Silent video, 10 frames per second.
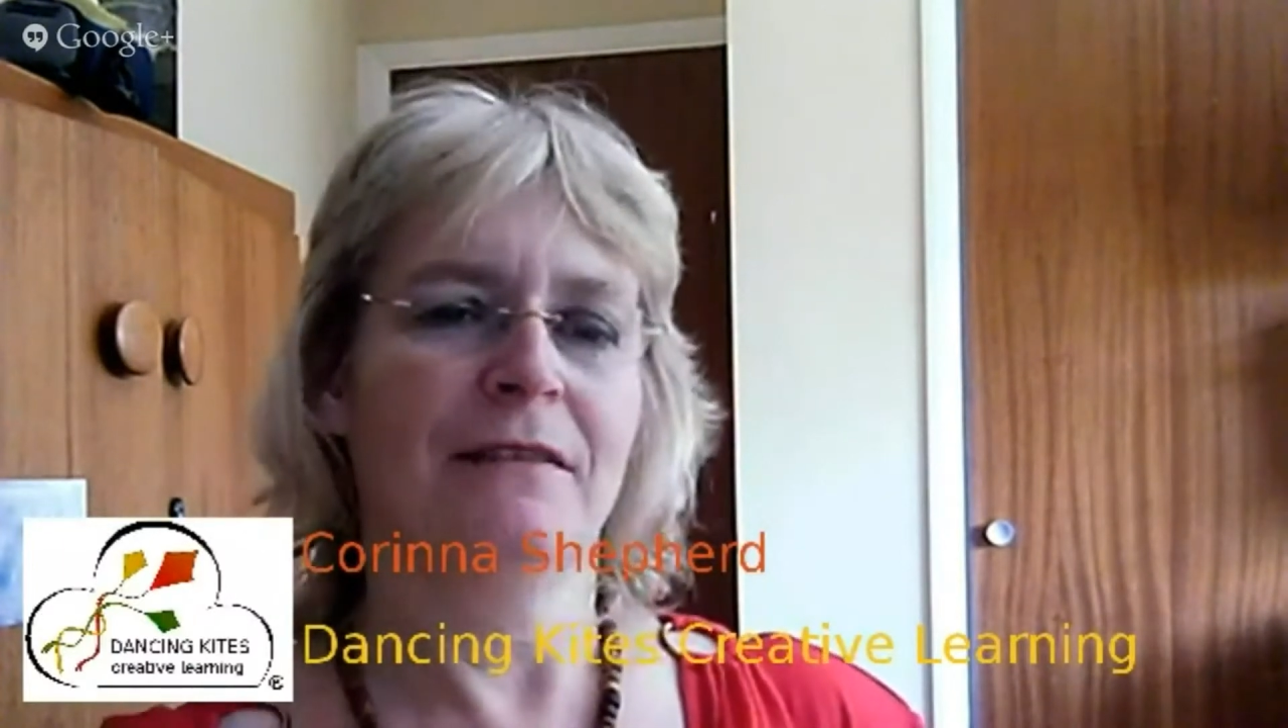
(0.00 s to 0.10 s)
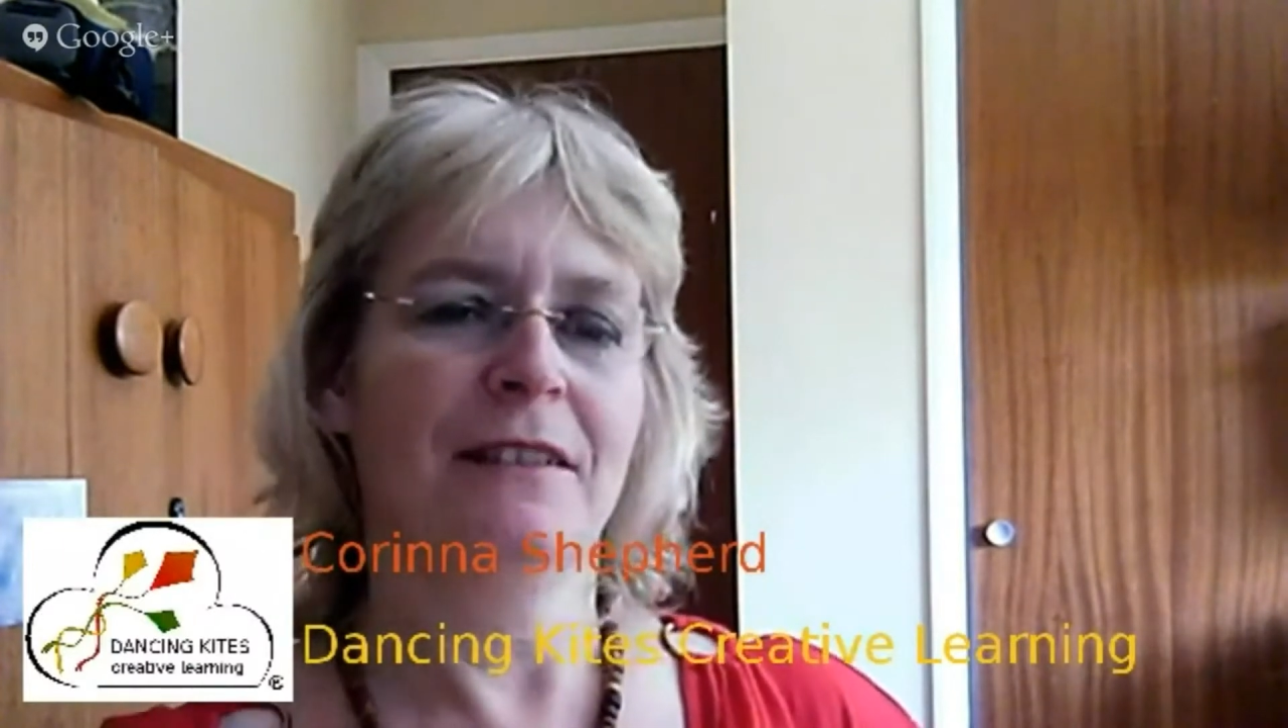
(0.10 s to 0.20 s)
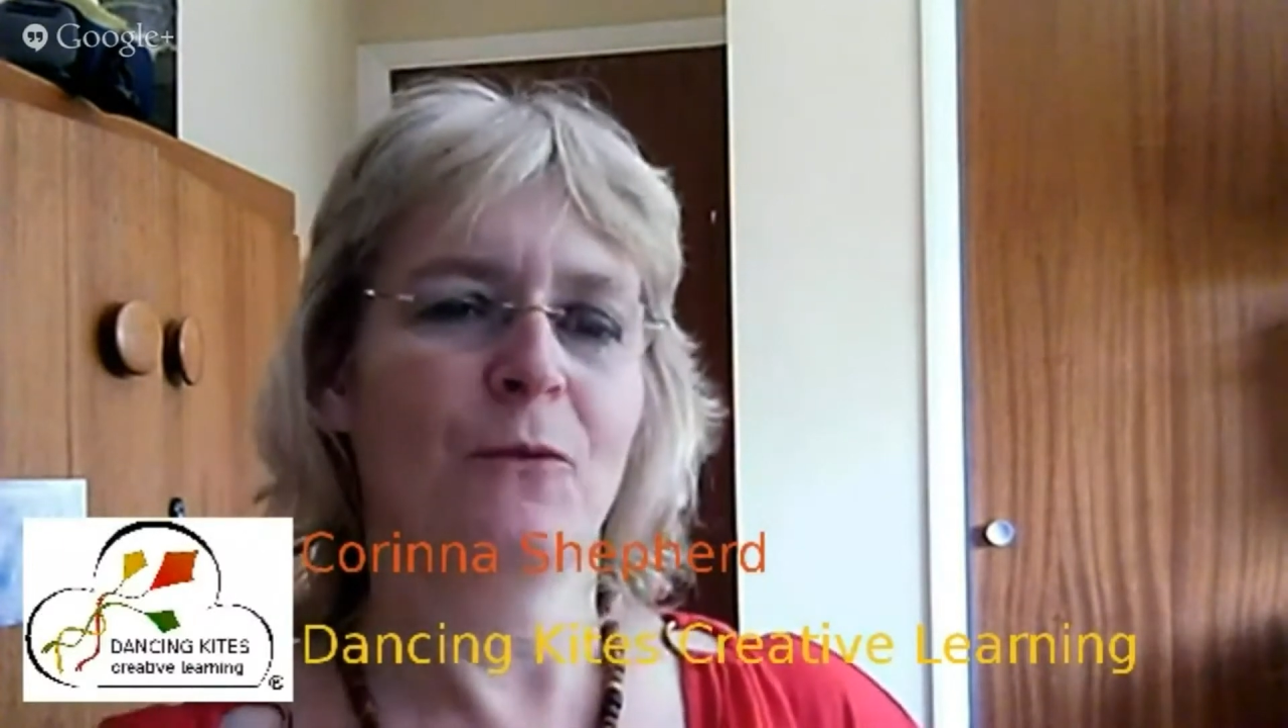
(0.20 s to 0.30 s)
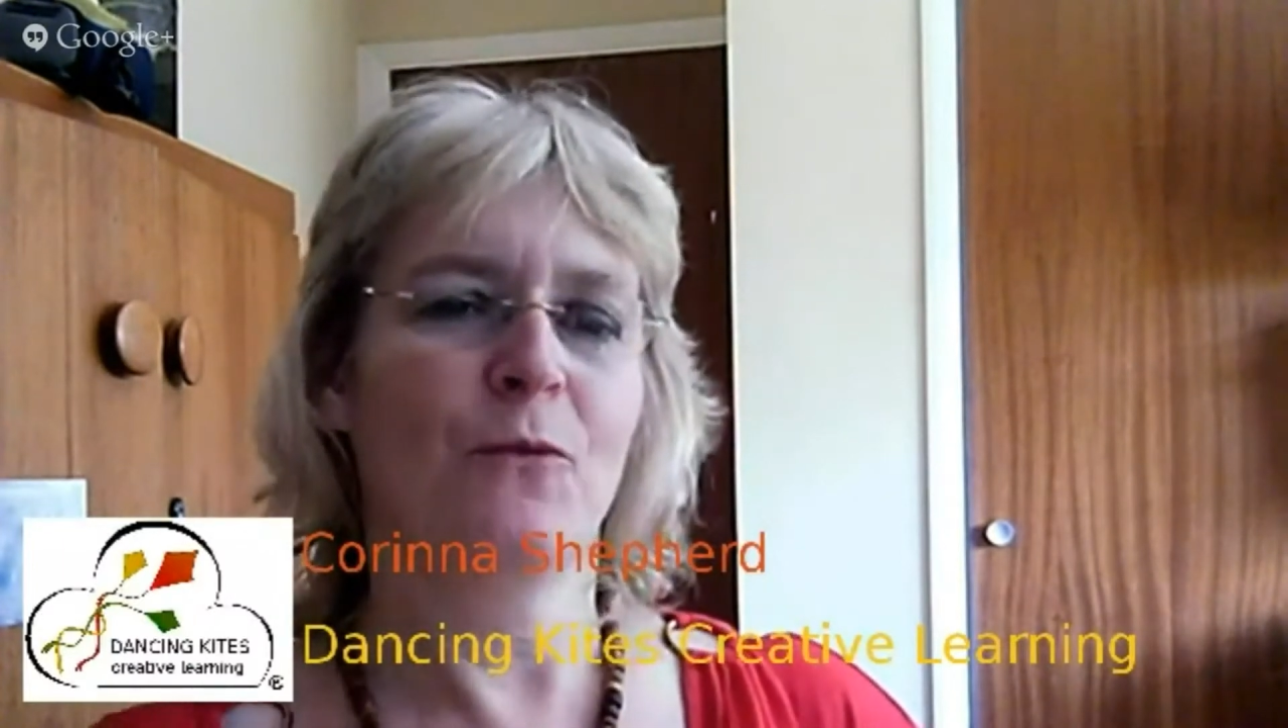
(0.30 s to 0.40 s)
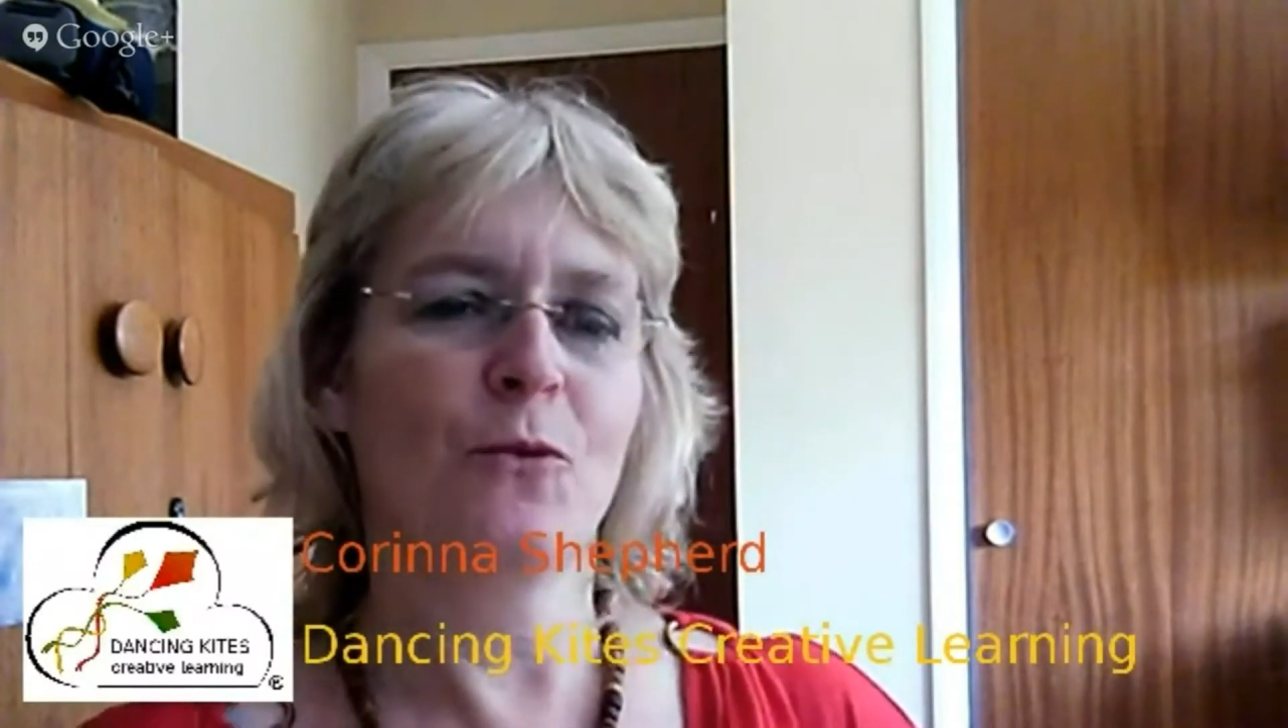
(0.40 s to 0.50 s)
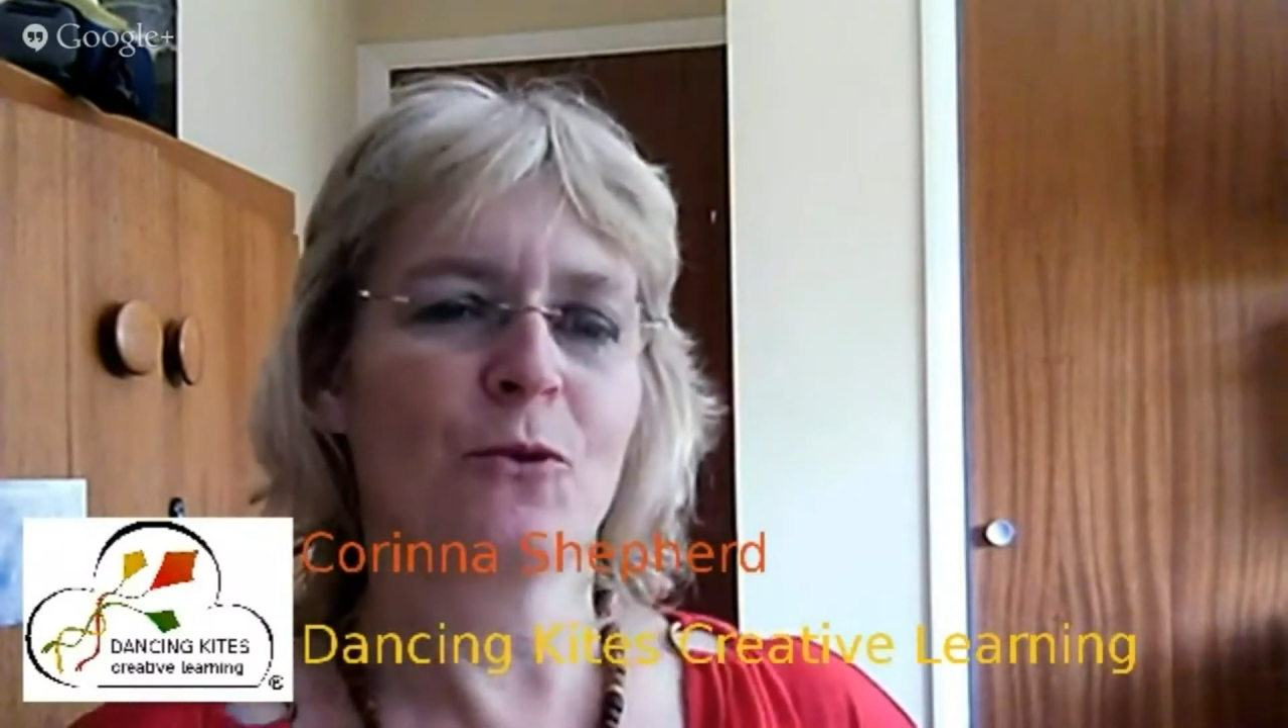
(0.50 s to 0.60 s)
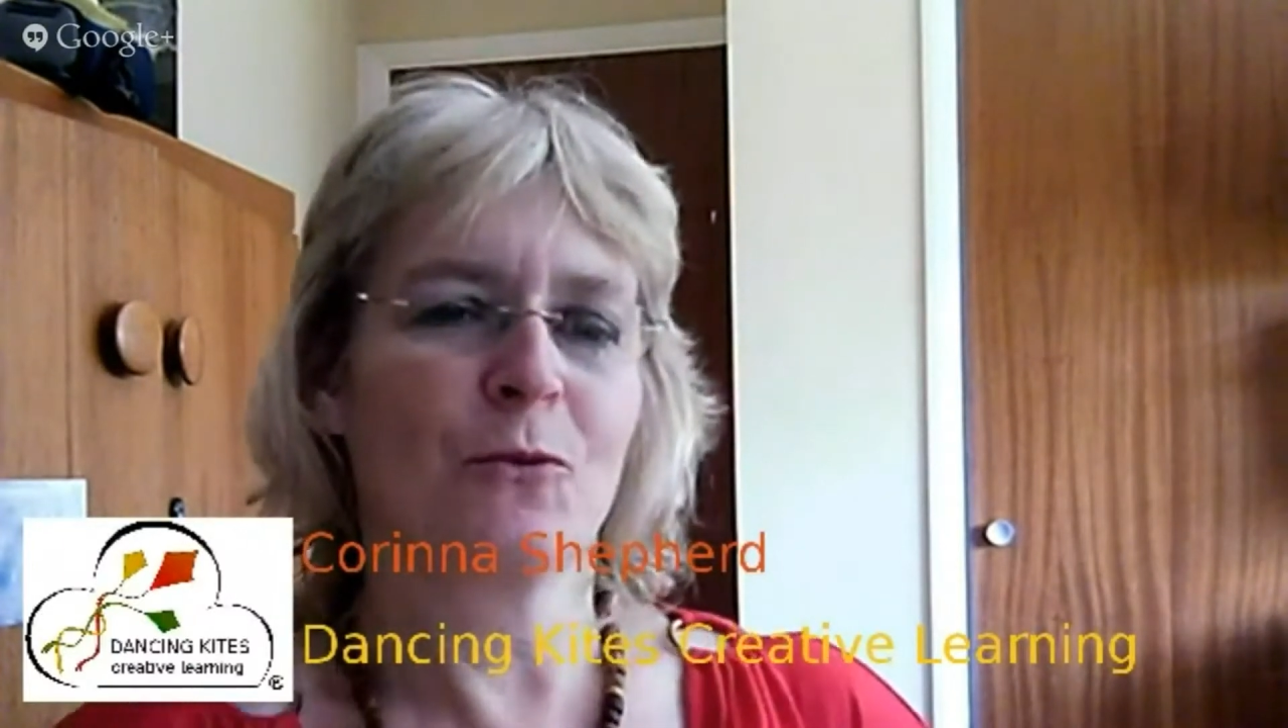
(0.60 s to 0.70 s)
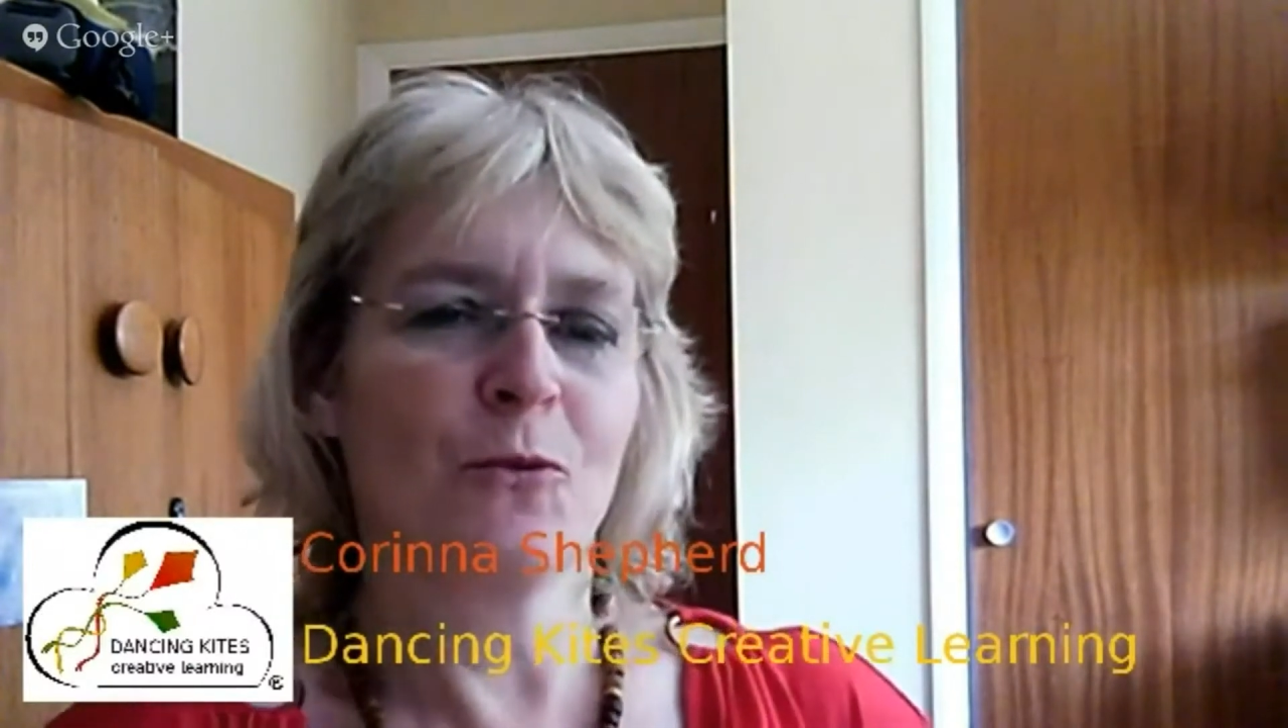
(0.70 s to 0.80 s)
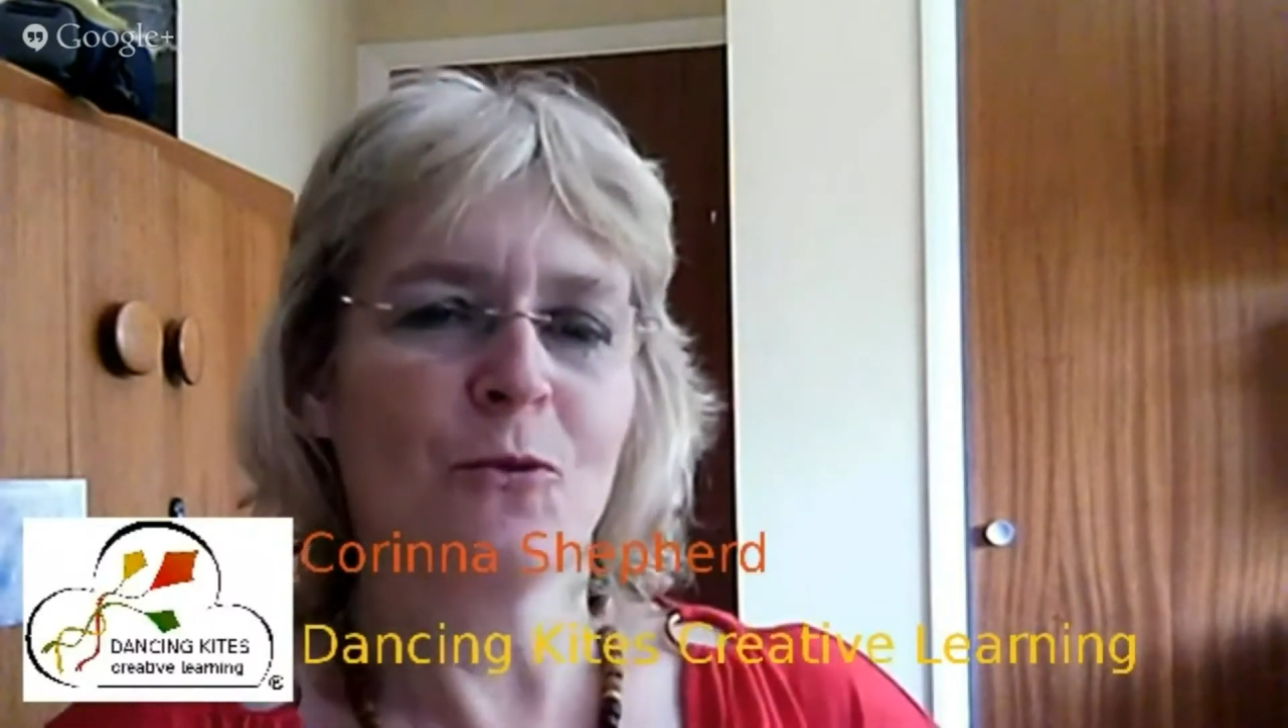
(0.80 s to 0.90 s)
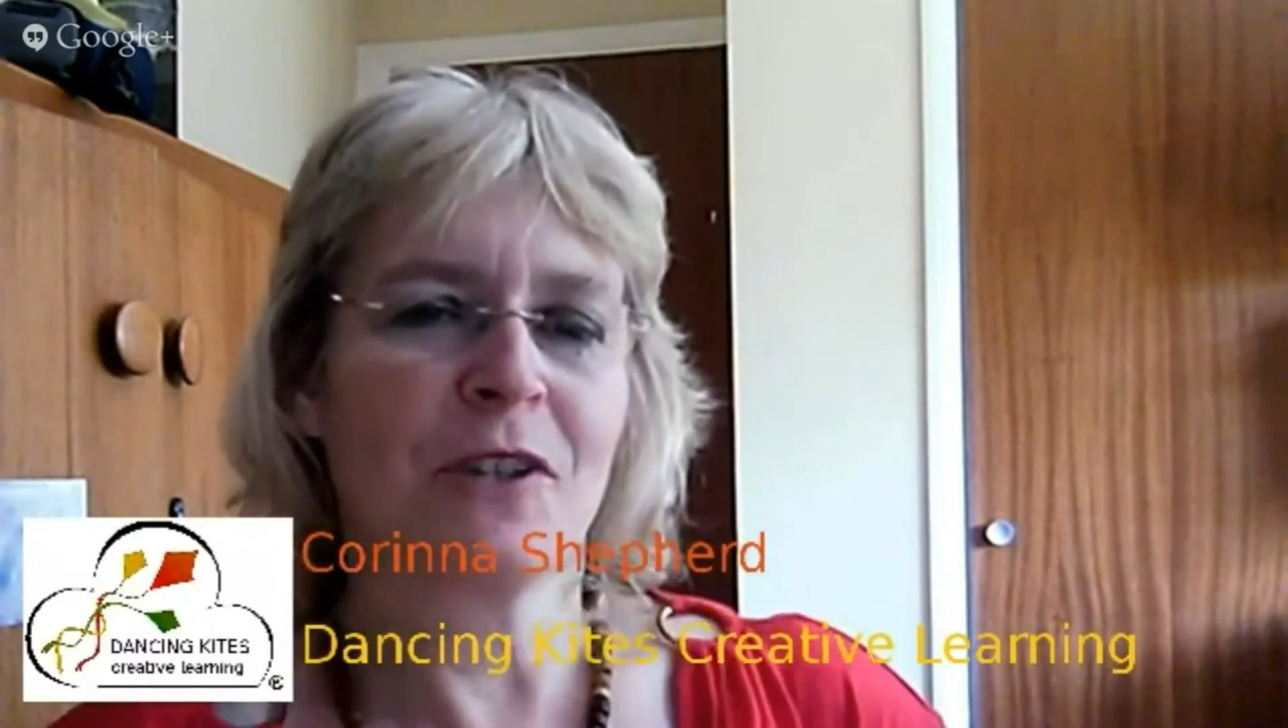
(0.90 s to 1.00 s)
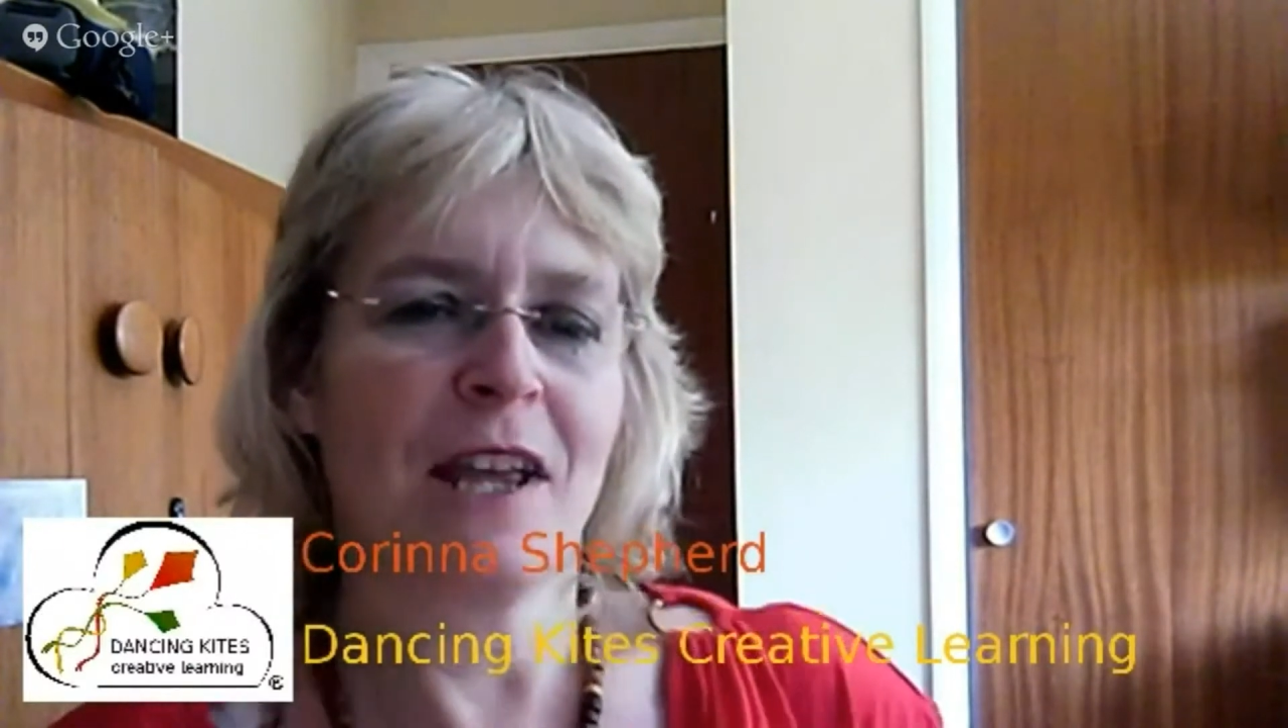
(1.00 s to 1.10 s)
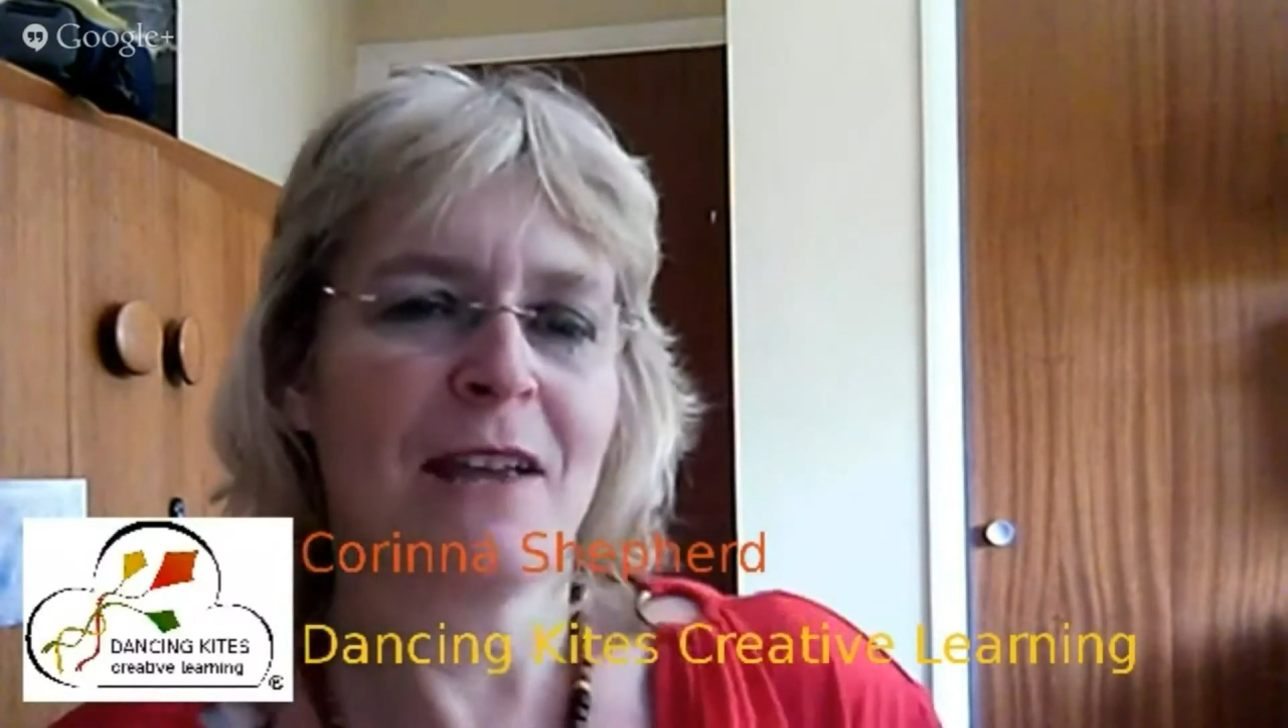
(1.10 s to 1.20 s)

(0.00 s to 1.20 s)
you know, water